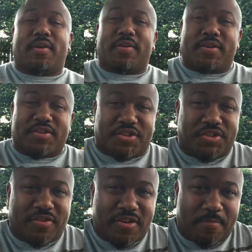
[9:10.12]
there's a
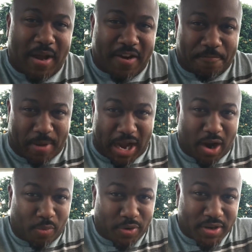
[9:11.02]
certain amount of
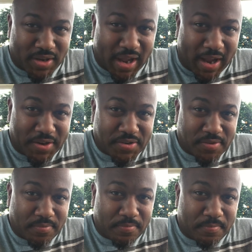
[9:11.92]
power in that.
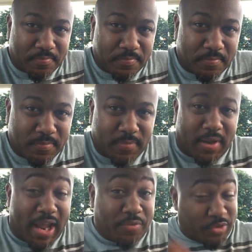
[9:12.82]

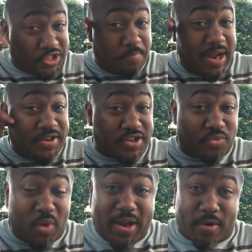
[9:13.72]
And respect as
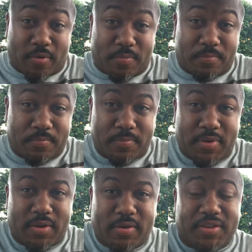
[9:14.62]
well.
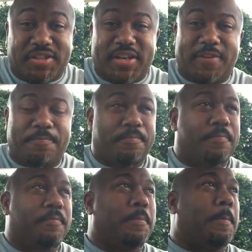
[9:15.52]
Because see,
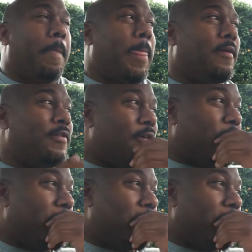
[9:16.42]
look,